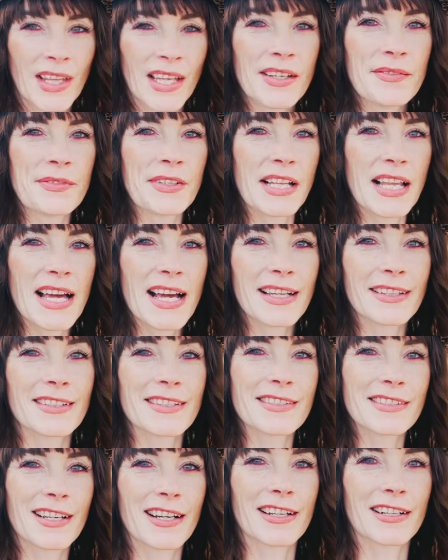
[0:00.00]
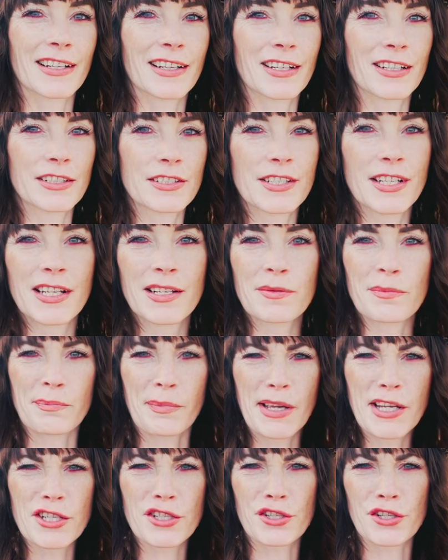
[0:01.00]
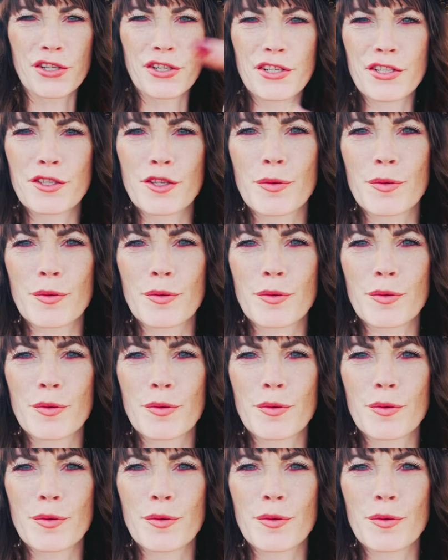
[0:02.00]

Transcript: If you like this kind of content, make sure you